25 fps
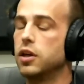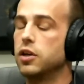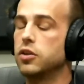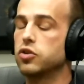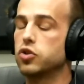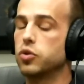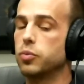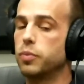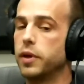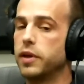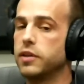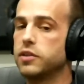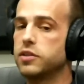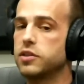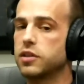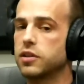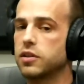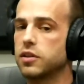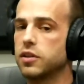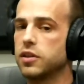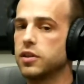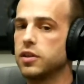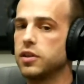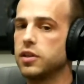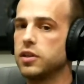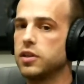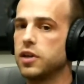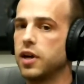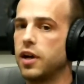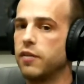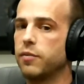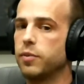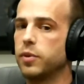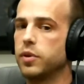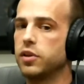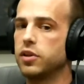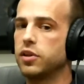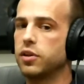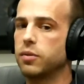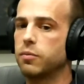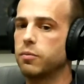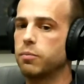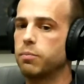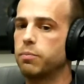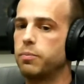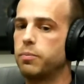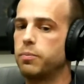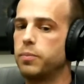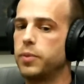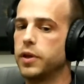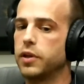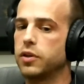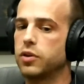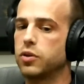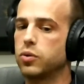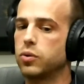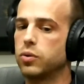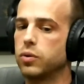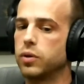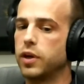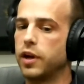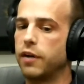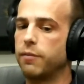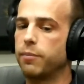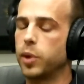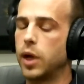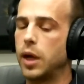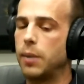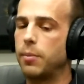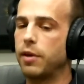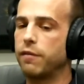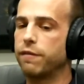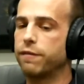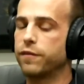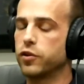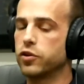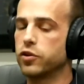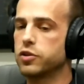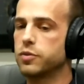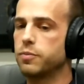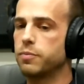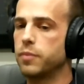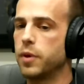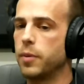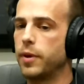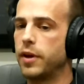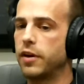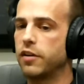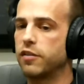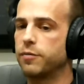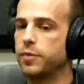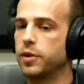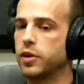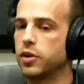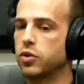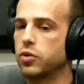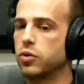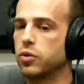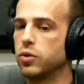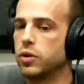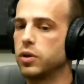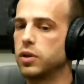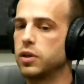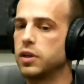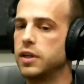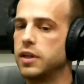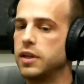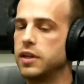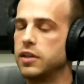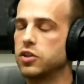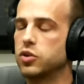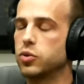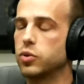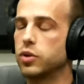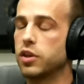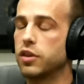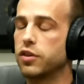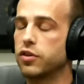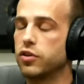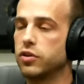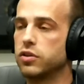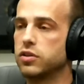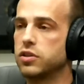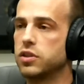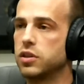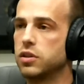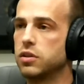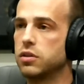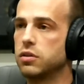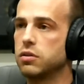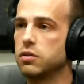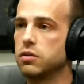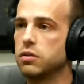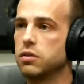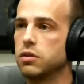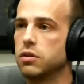So basically, I've been into Bitcoin. I bought my first amount of Bitcoin in 2013.